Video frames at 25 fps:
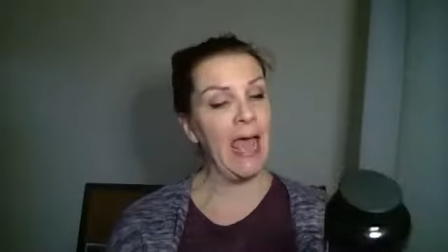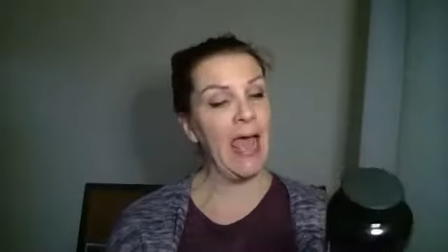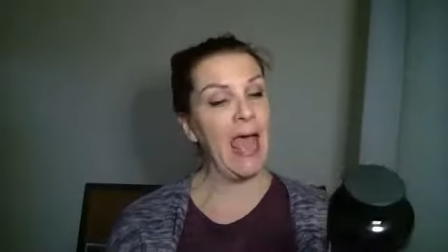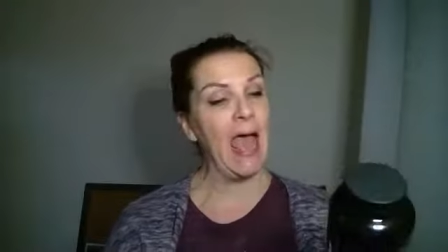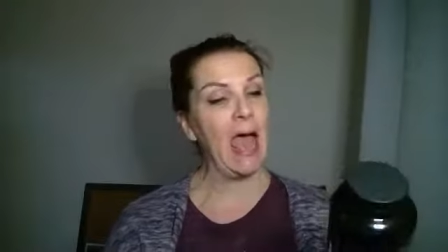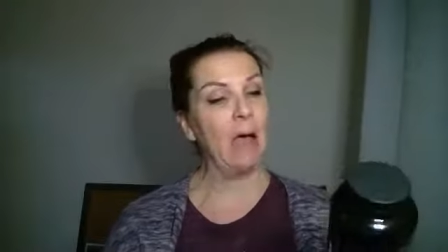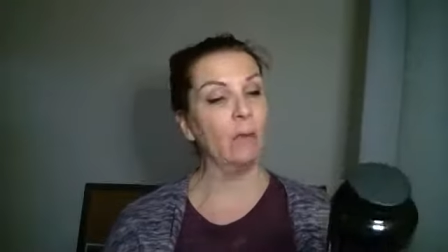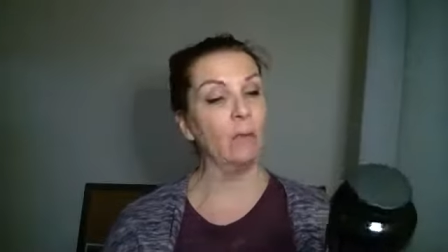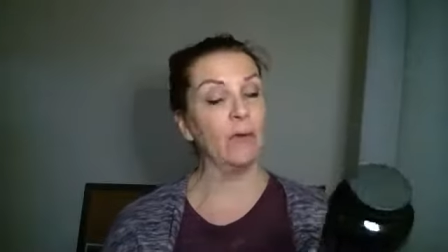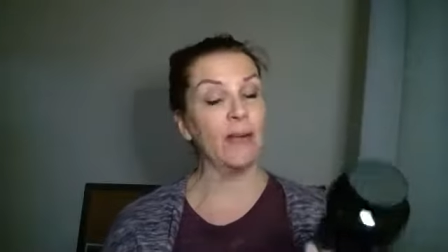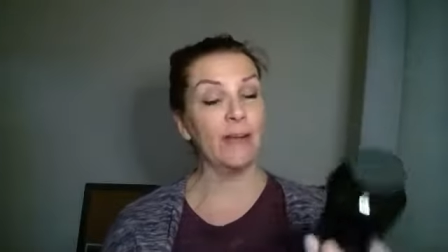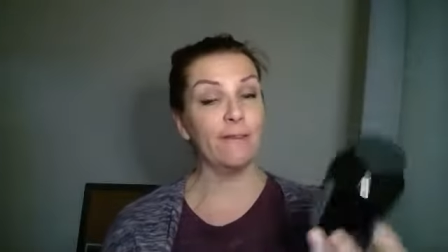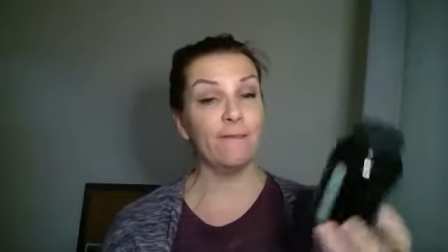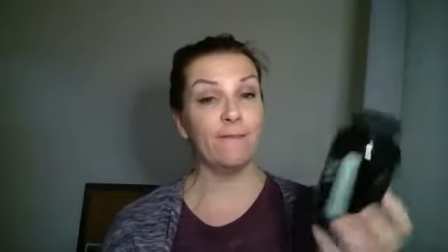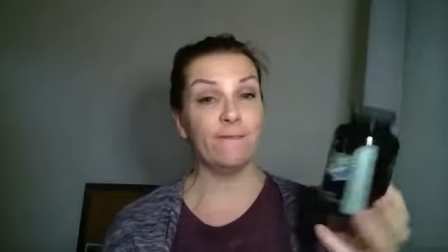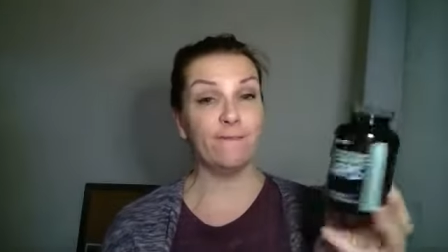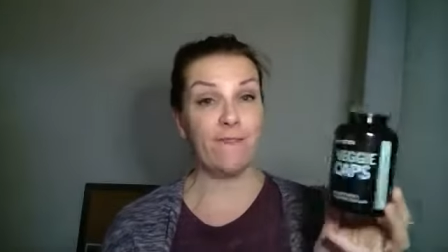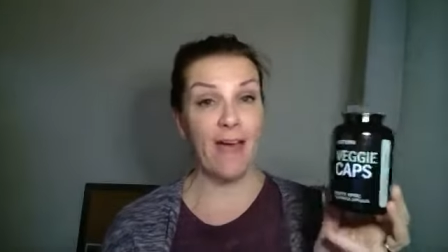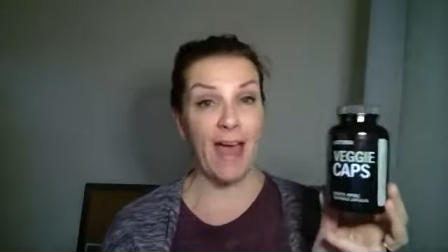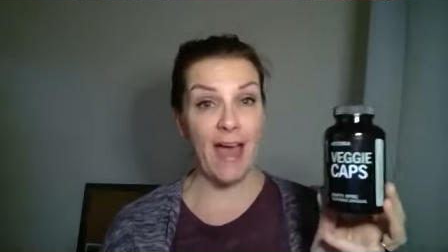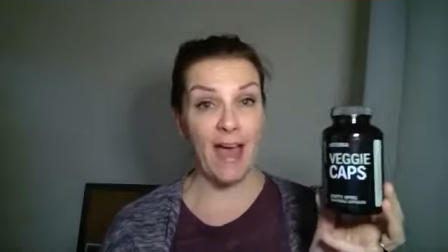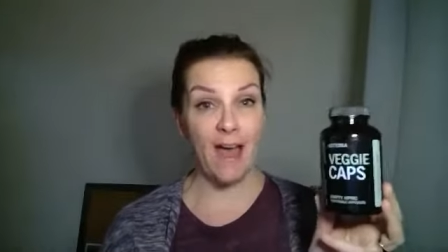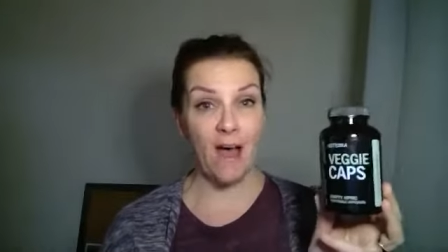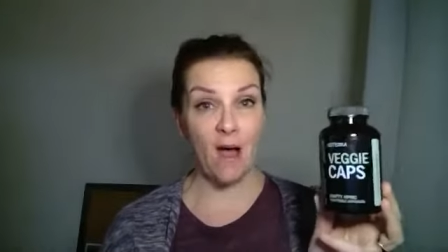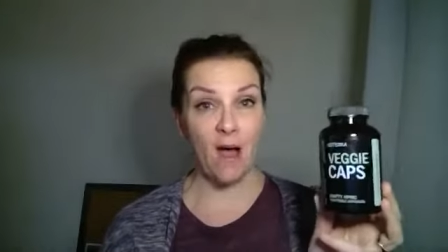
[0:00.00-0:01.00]
And what I
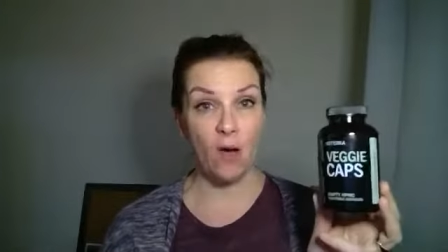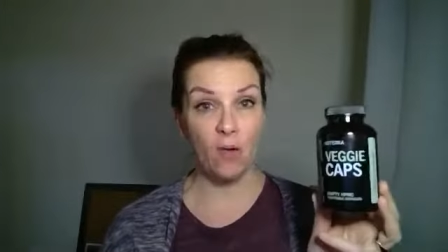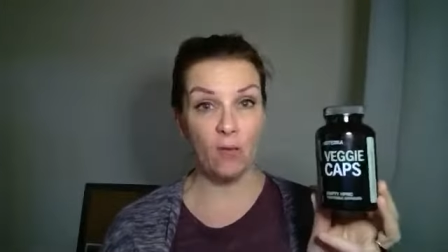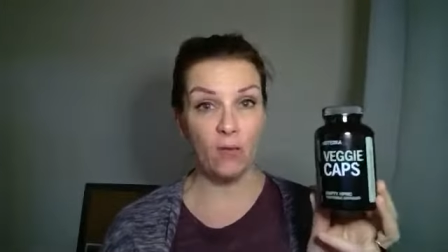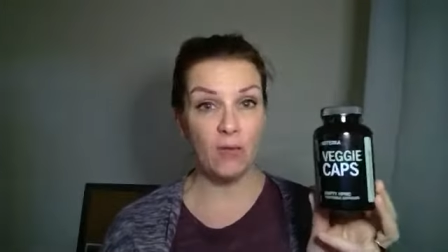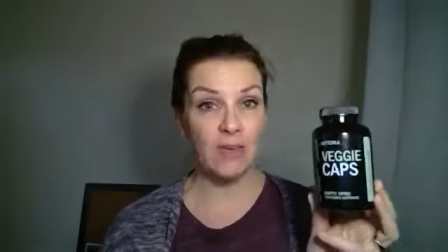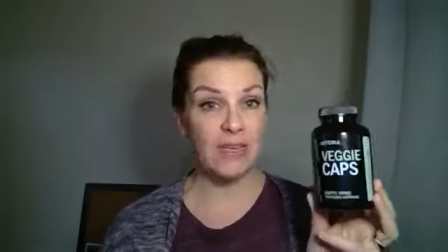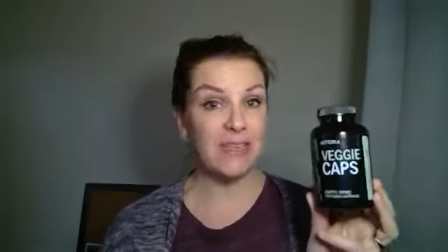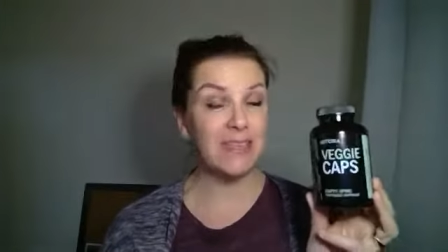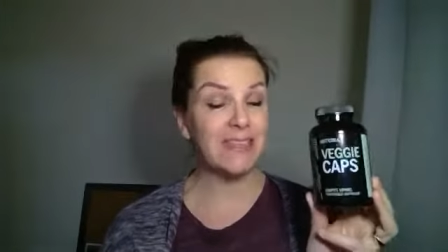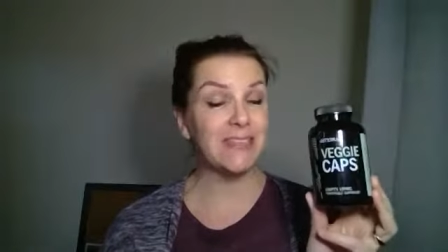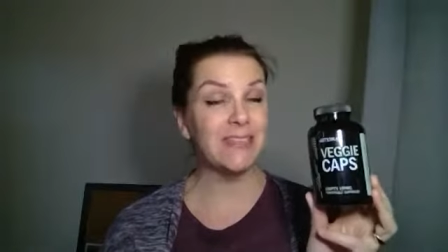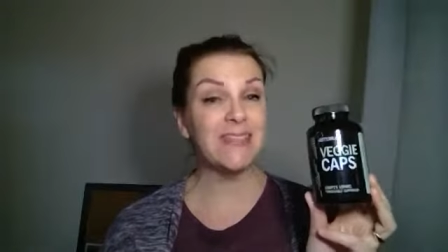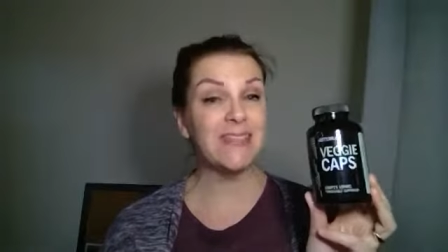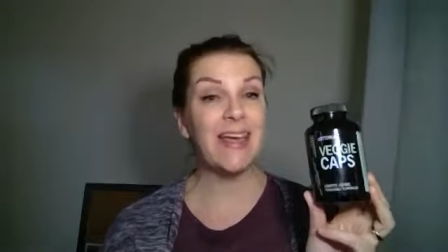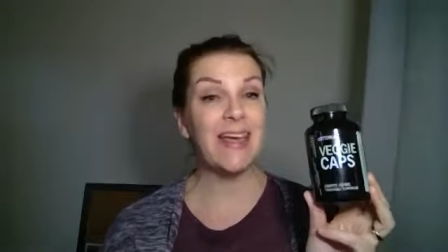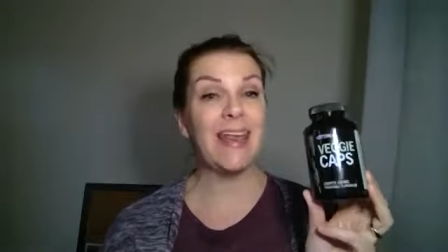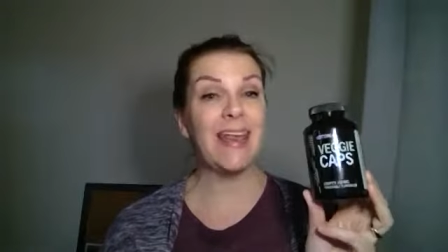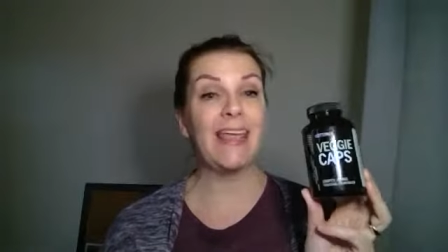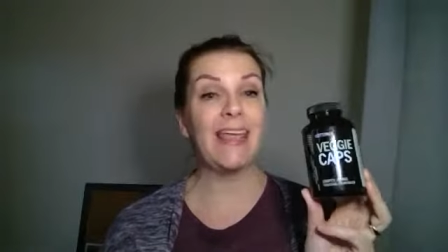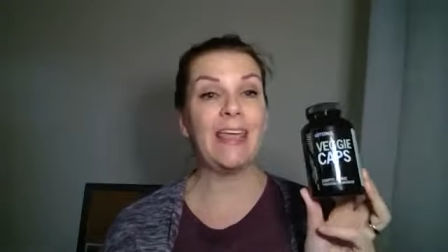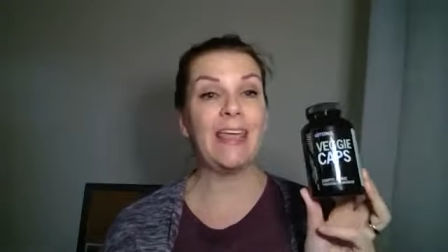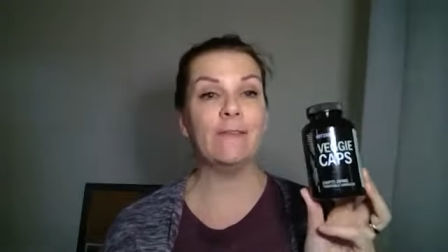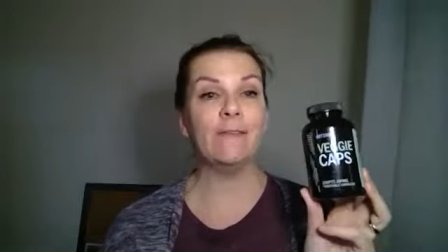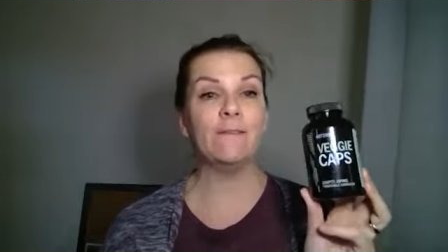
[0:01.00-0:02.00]
found is that
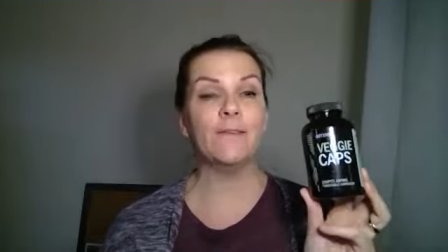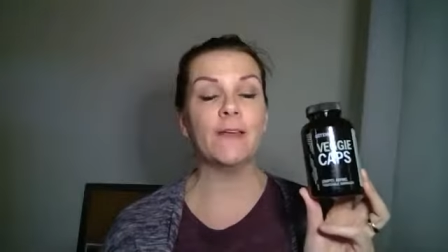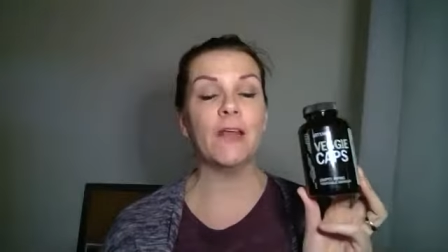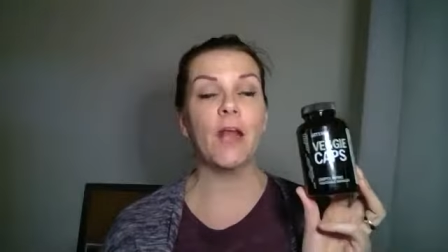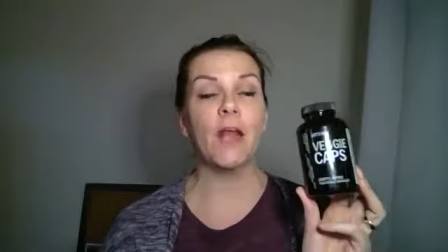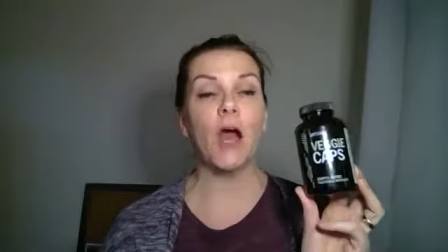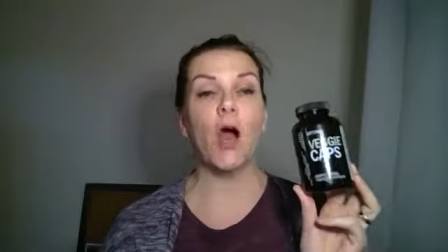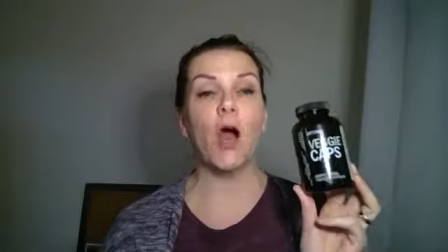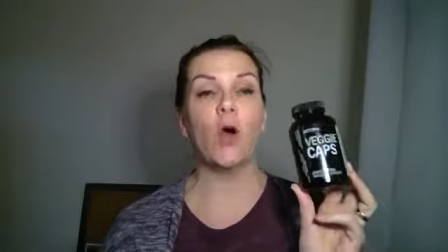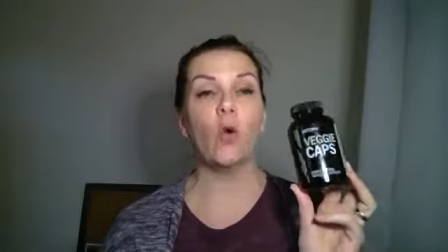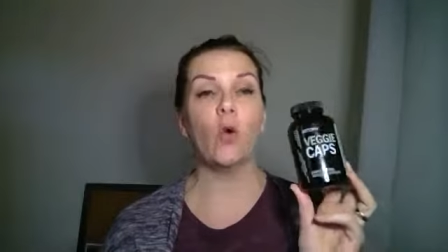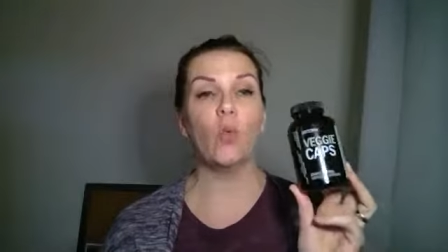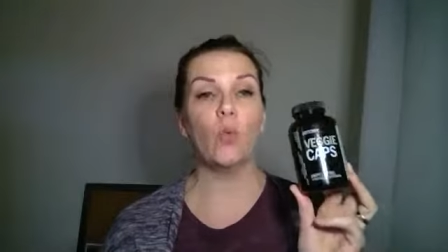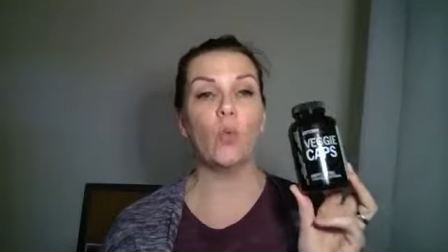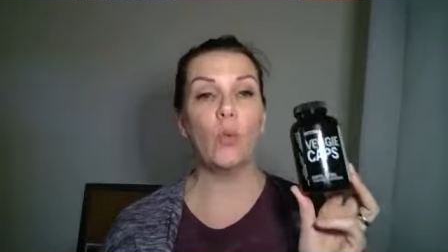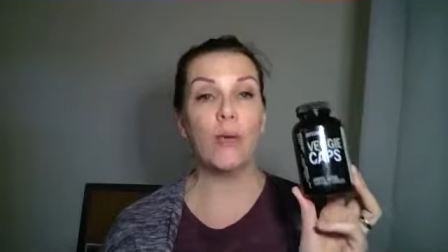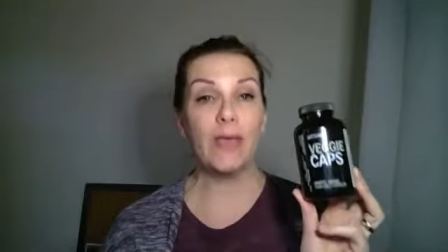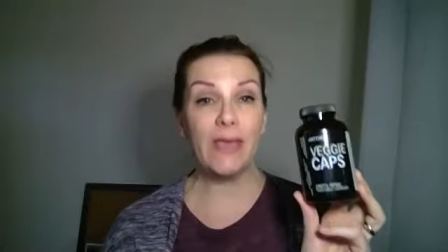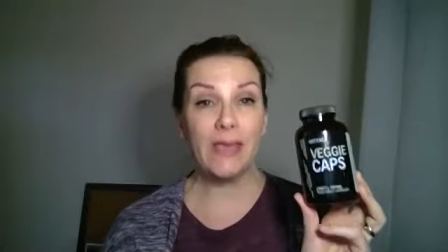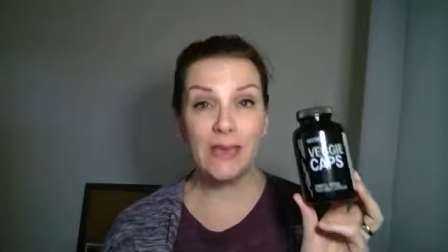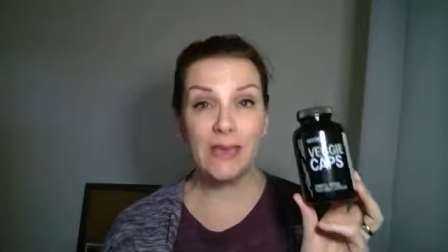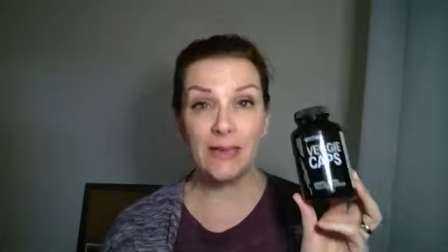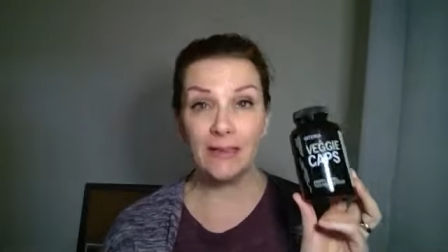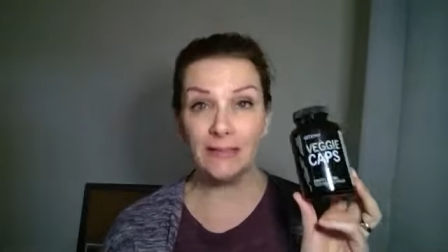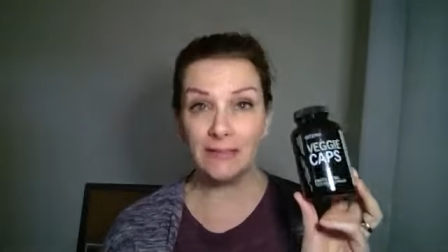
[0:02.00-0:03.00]
even a
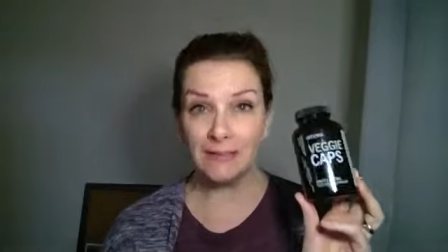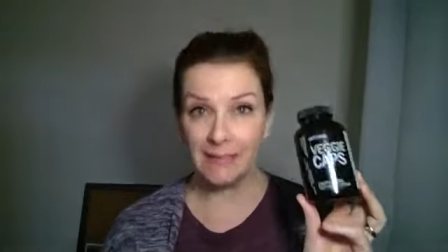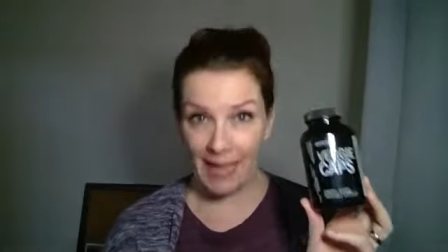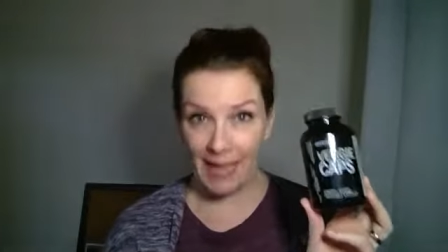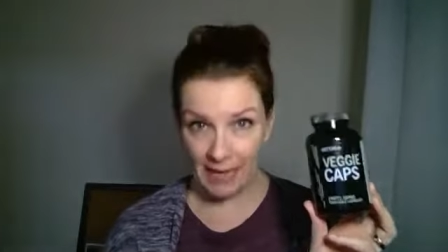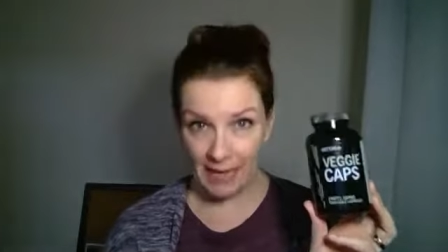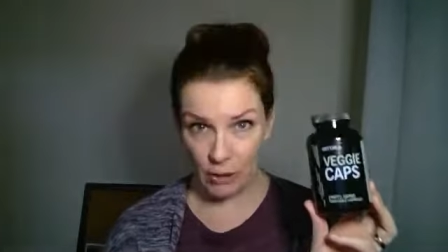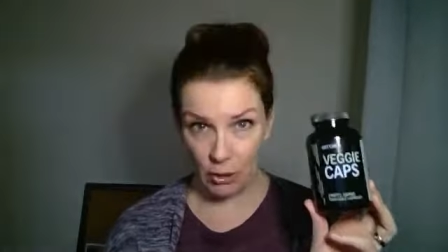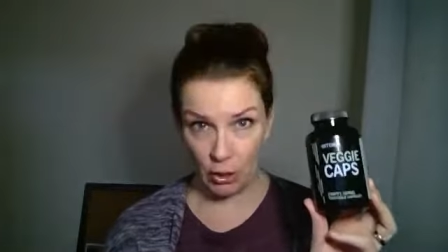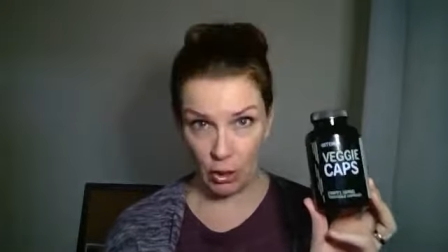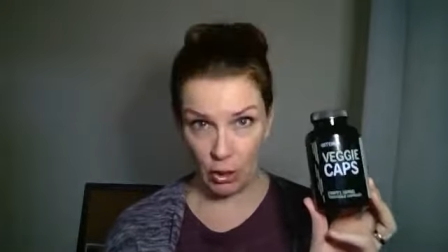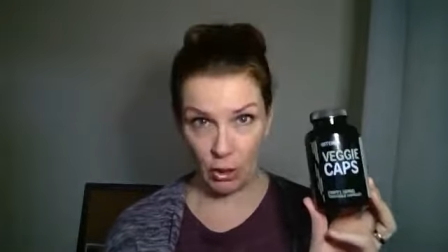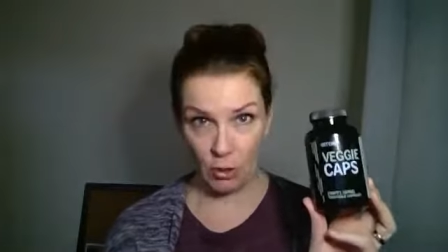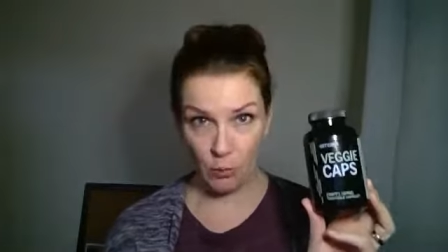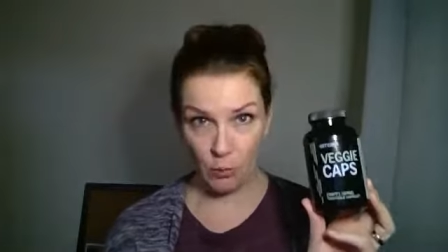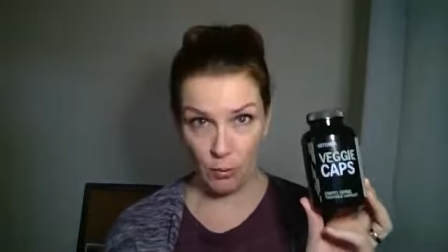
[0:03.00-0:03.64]
week later,